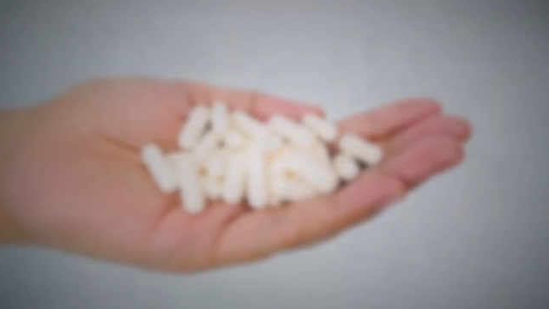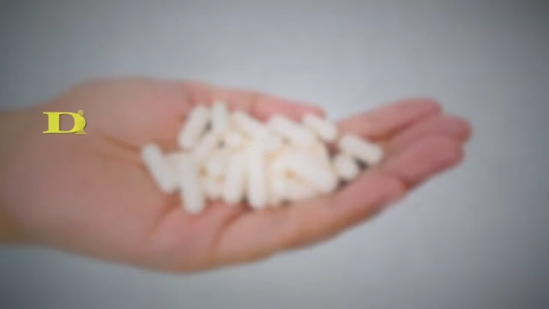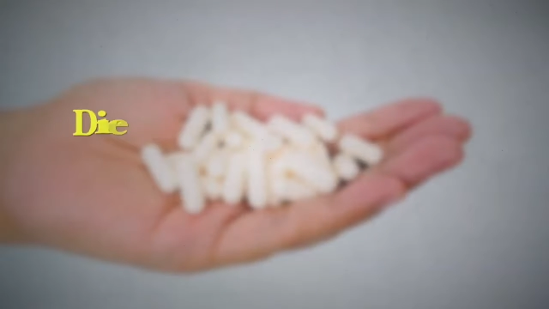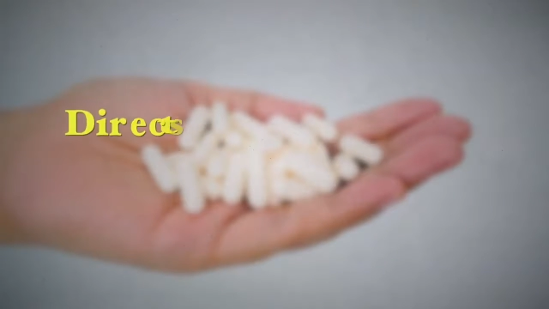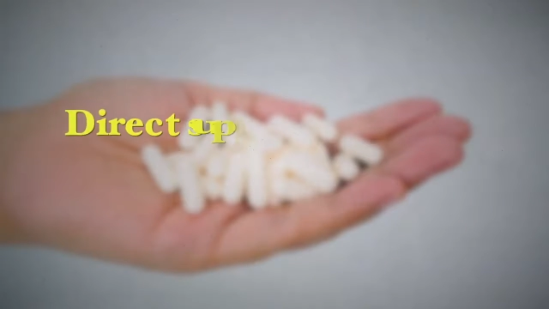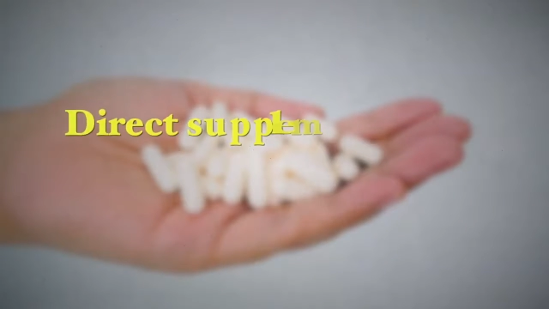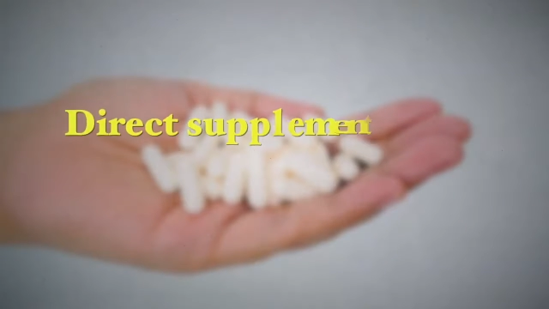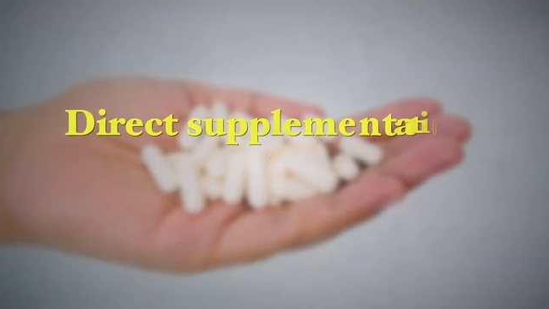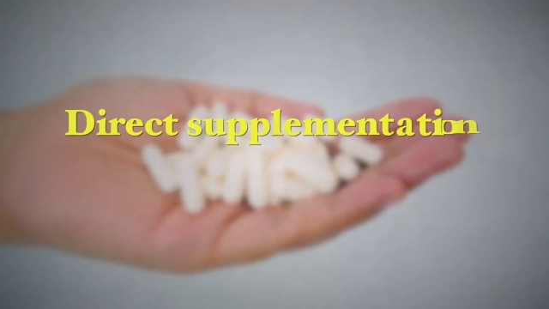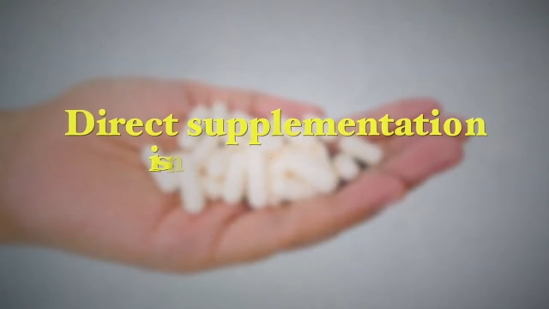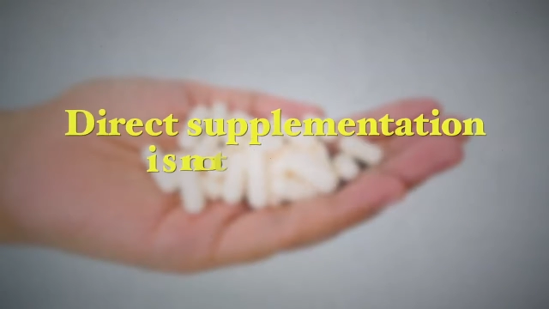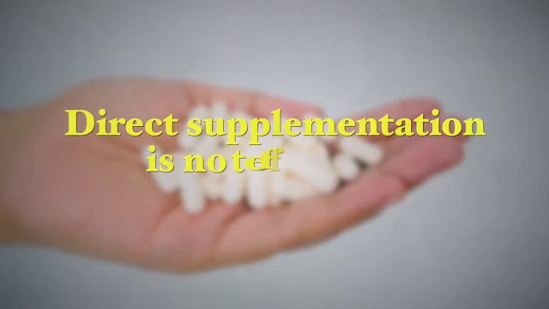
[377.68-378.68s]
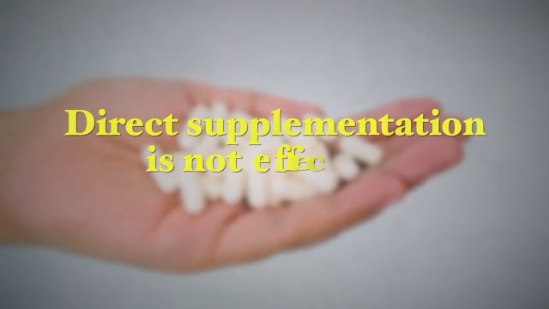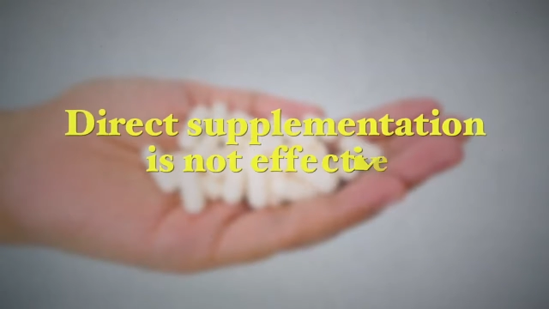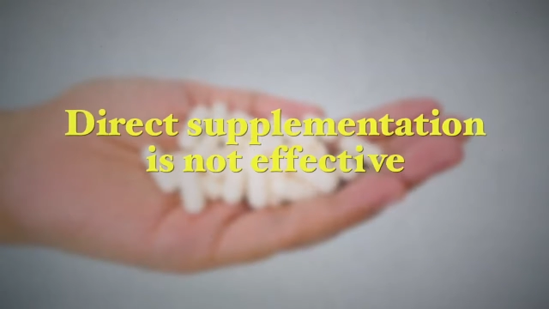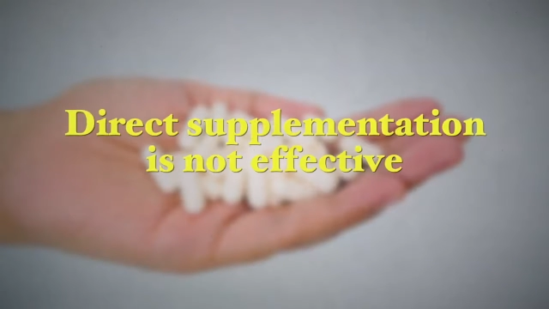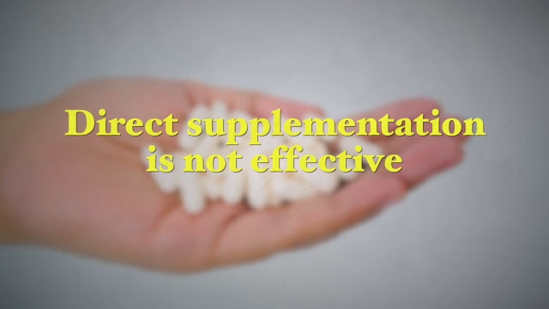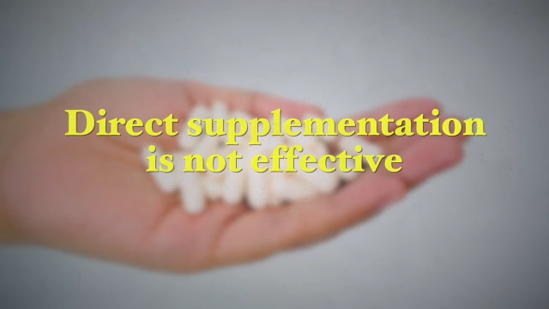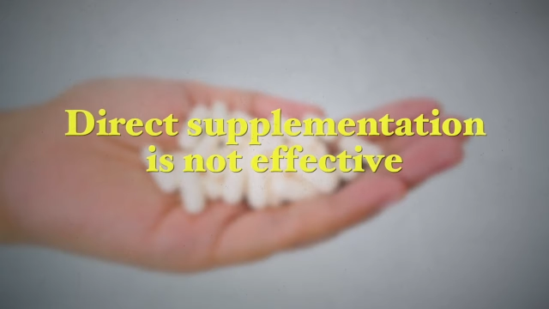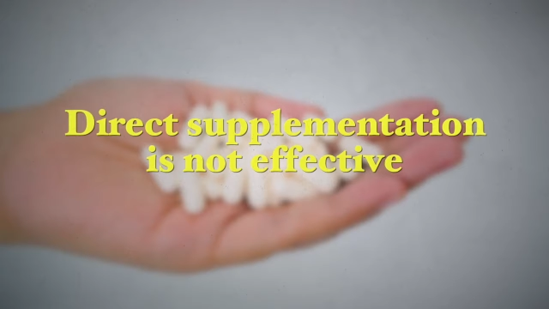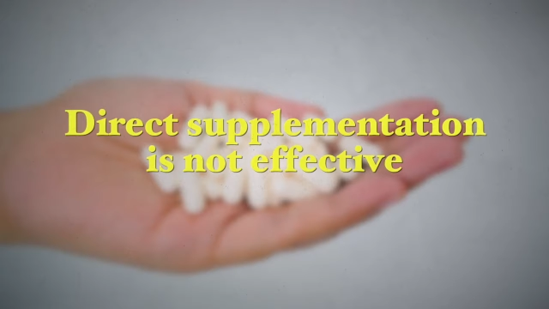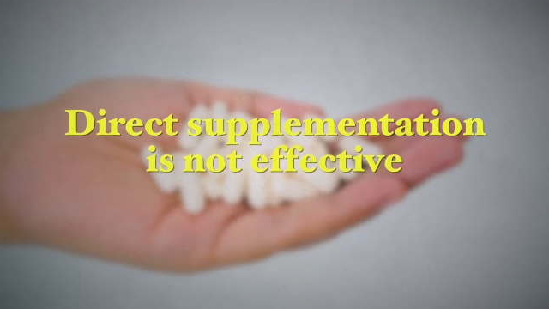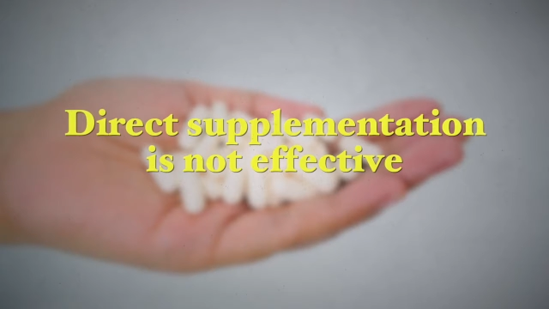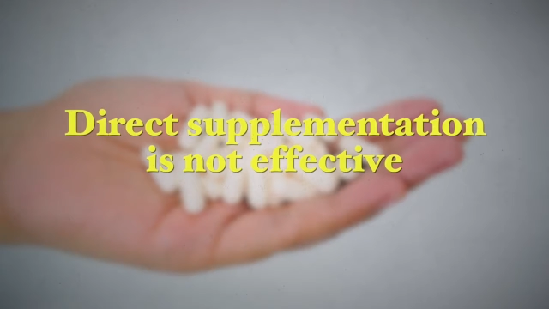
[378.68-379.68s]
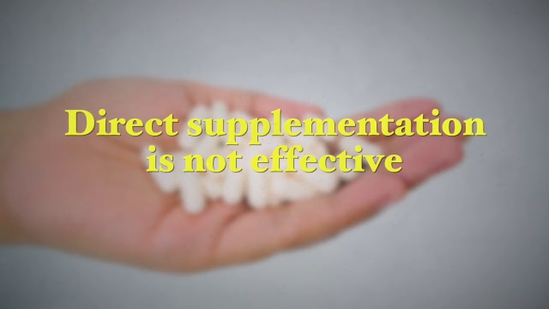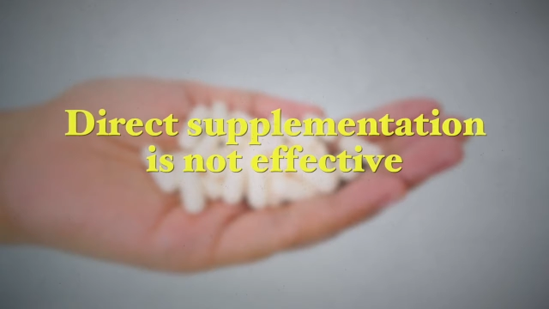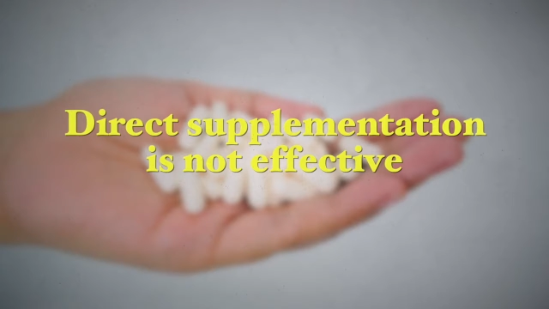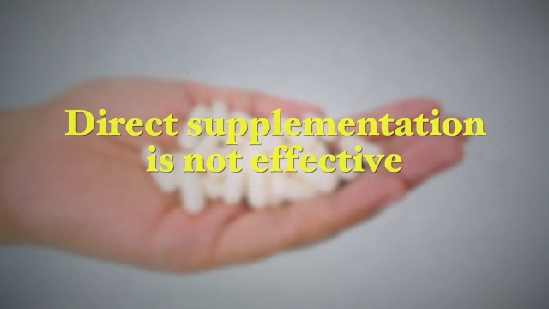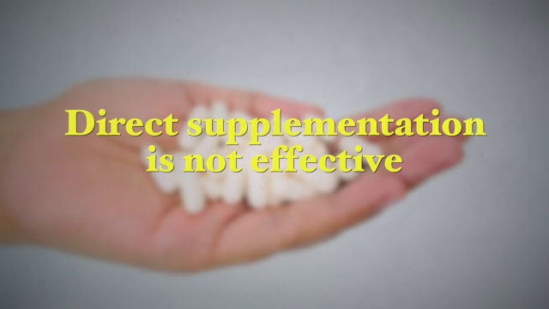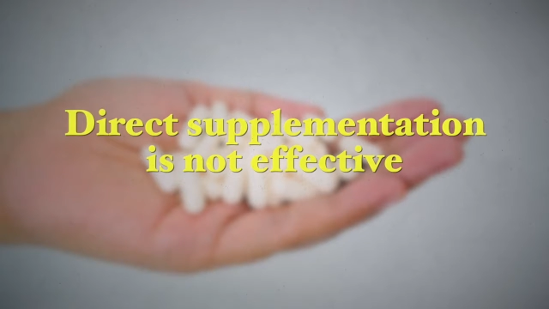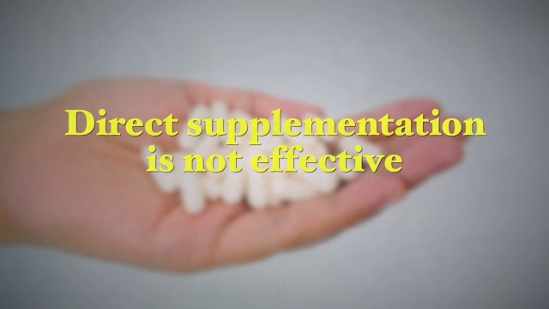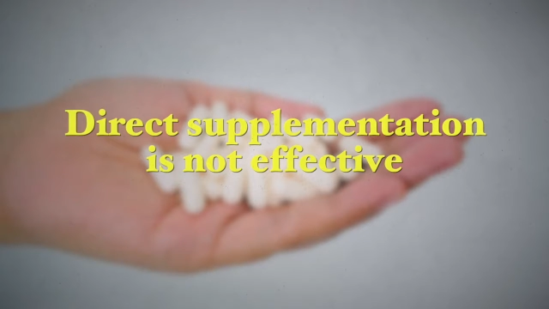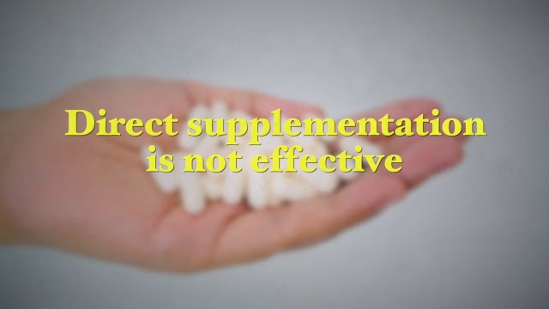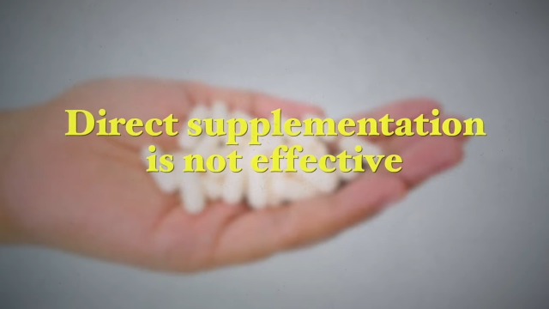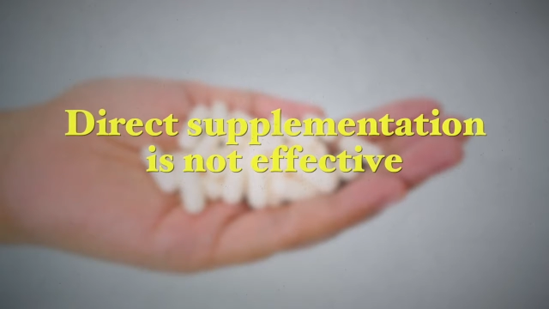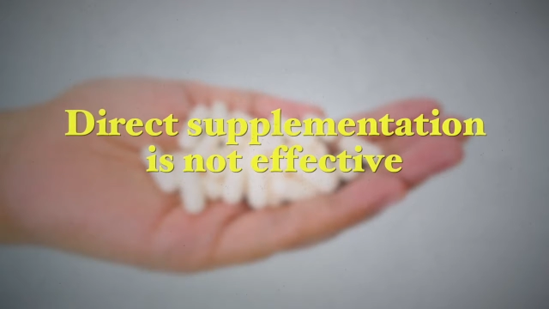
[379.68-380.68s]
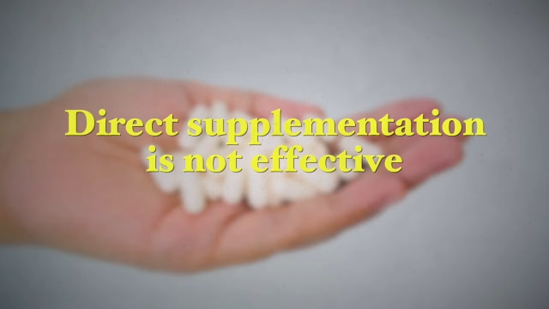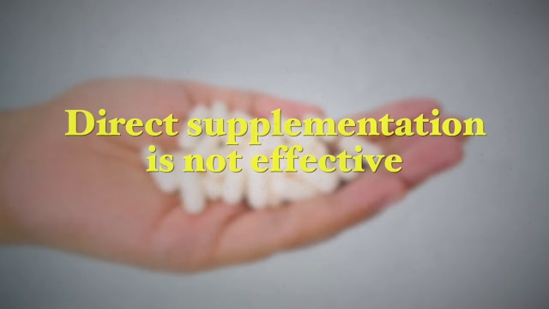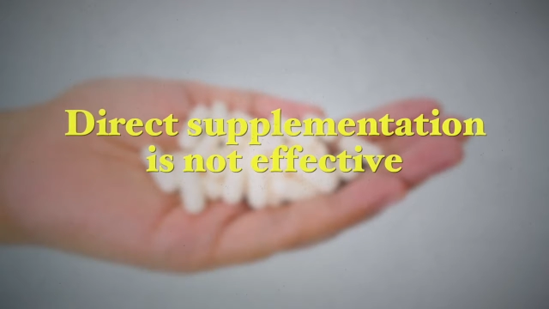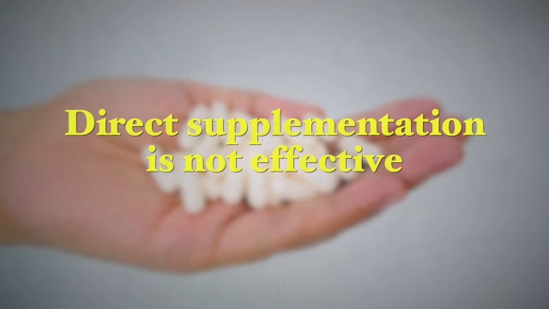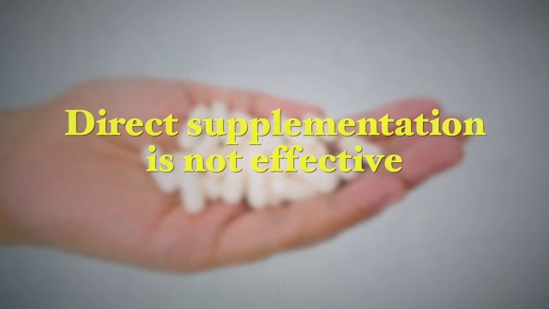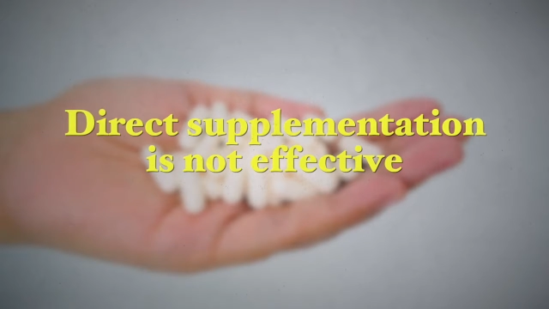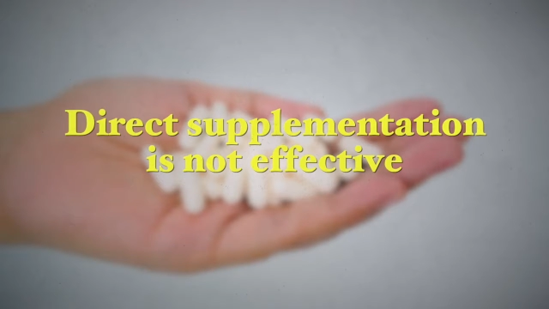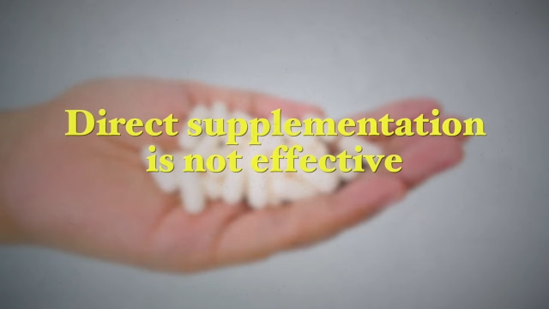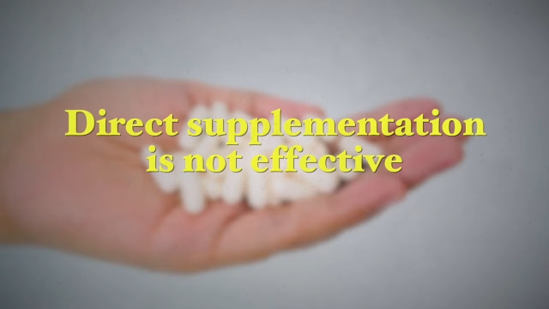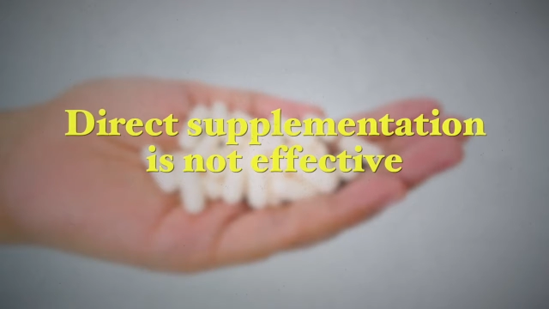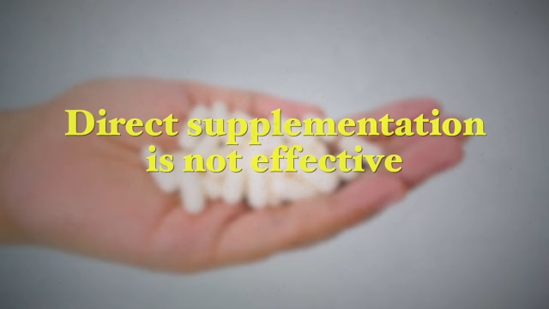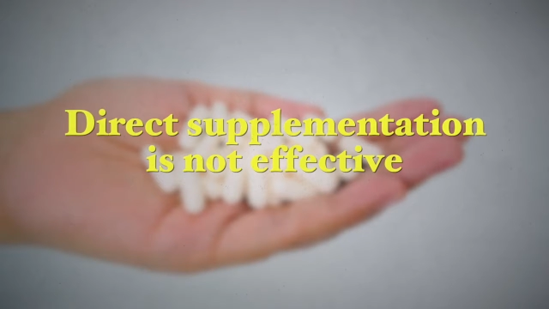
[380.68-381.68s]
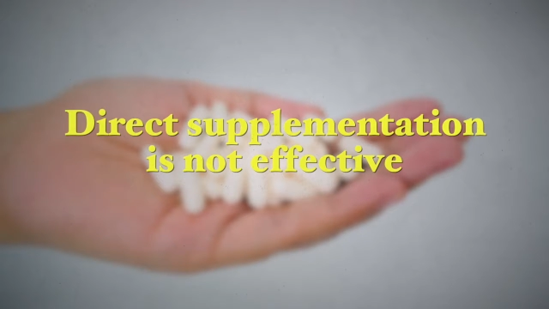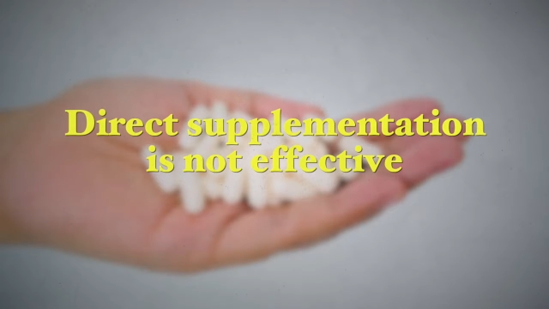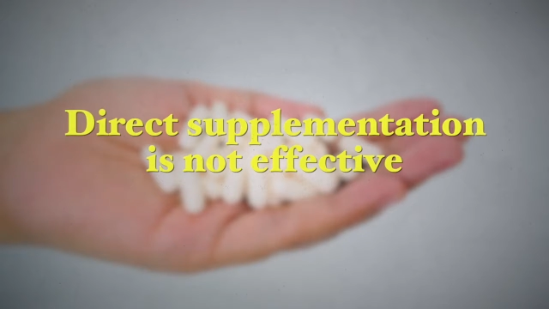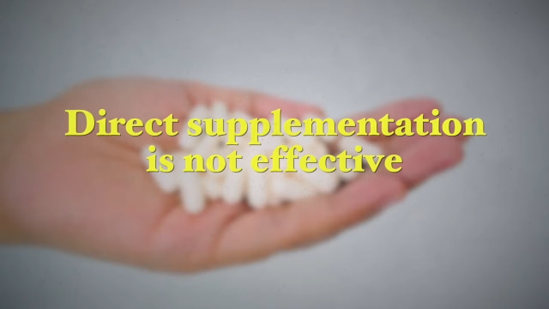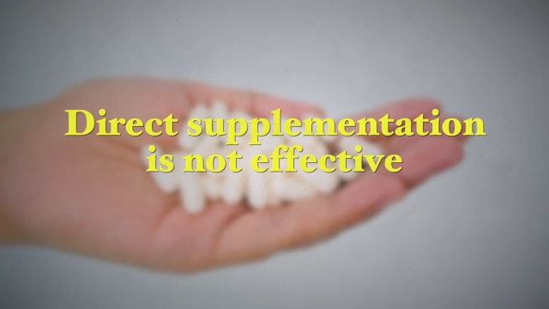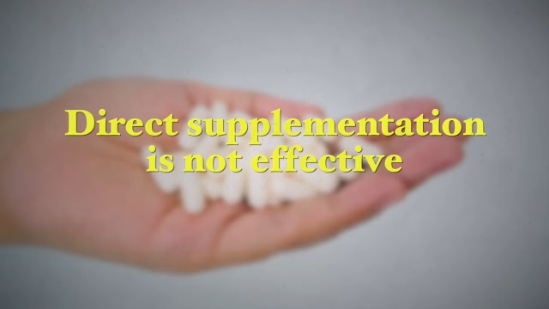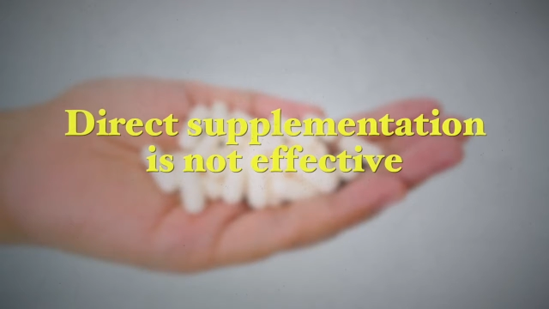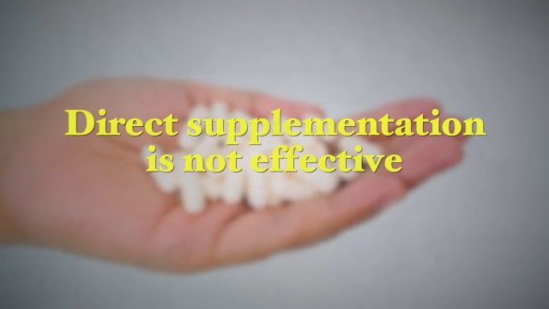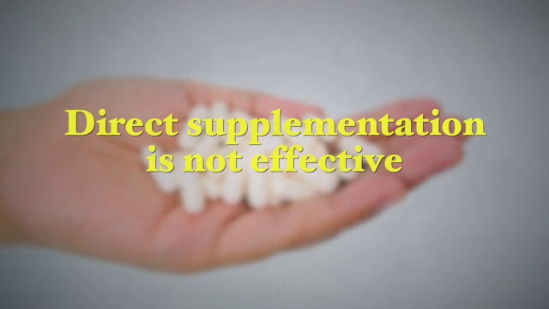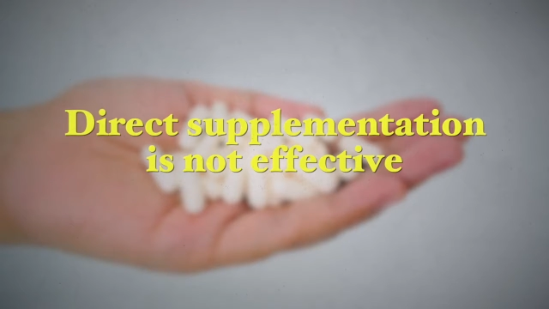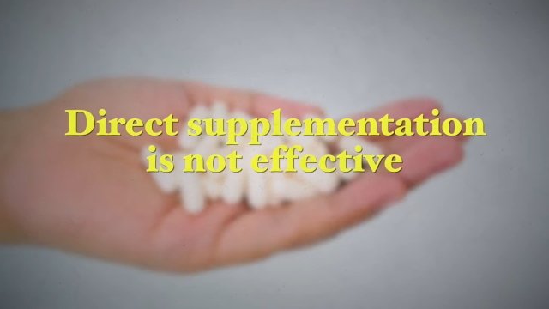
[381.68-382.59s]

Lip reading: Nobody's mouth can be seen.